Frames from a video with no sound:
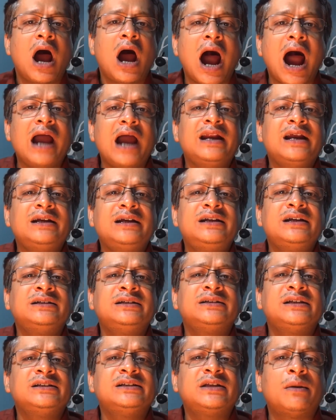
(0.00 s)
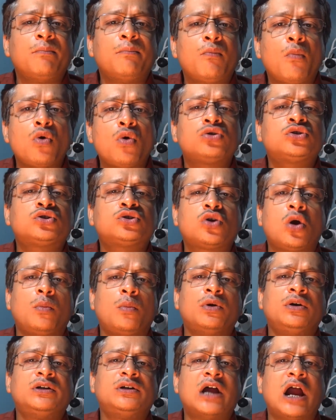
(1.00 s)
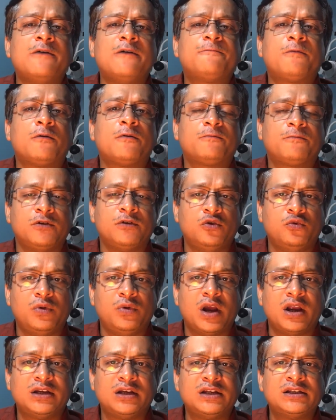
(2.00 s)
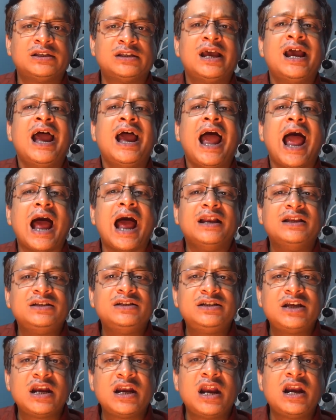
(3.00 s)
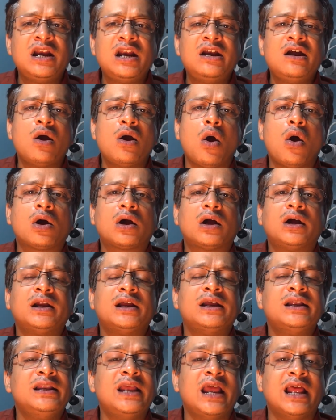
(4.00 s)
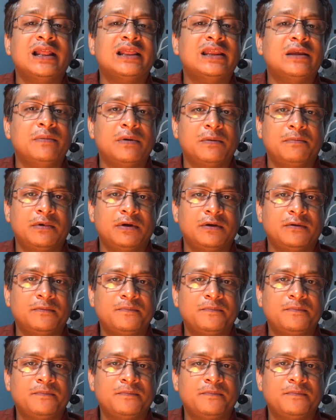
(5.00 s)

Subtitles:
Iritis is the most common type of uveitis and generally occur in healthy people.